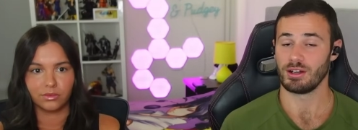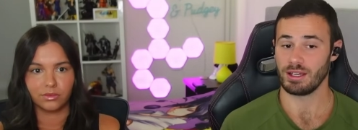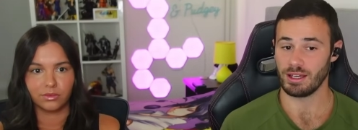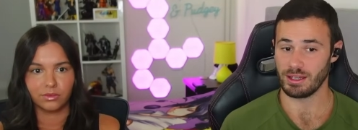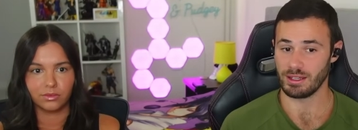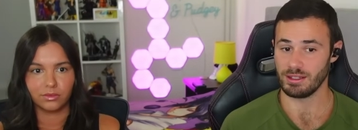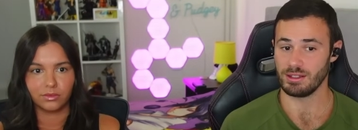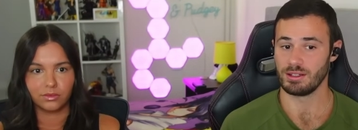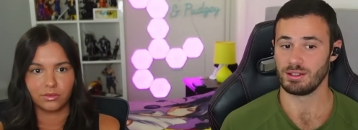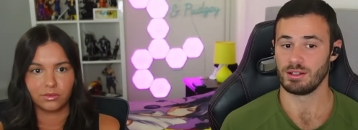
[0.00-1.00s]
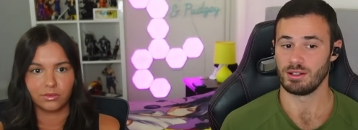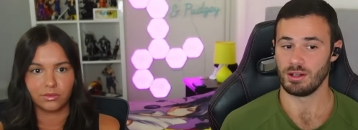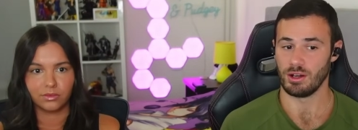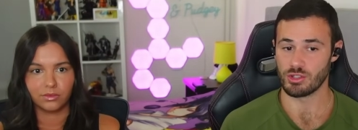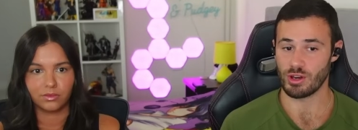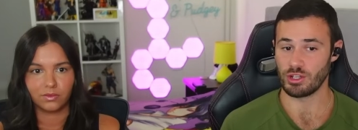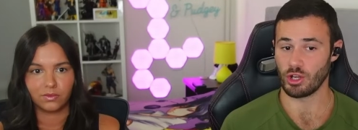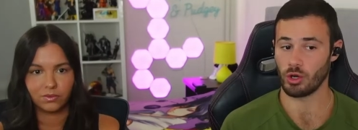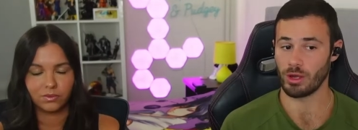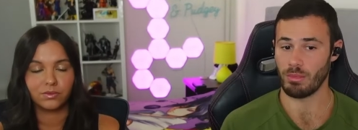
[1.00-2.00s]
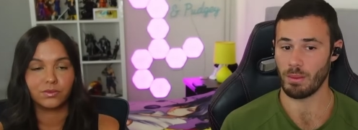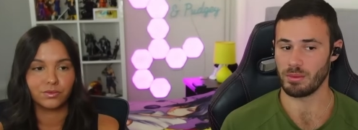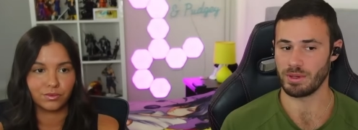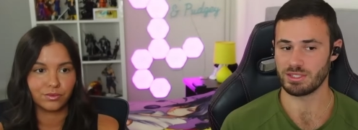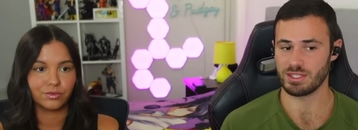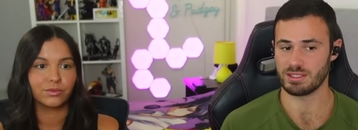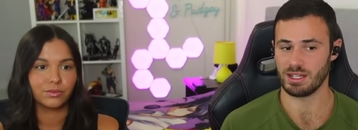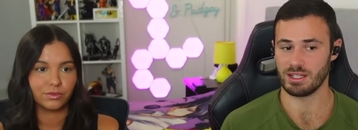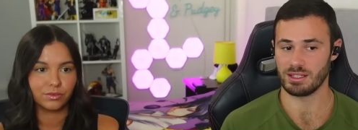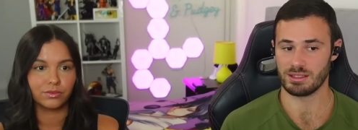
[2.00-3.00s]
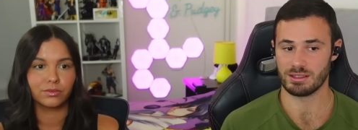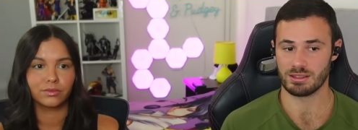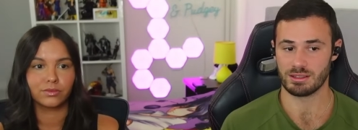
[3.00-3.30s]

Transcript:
Speaker 1: Okay. Andre not going might be the best thing he's done.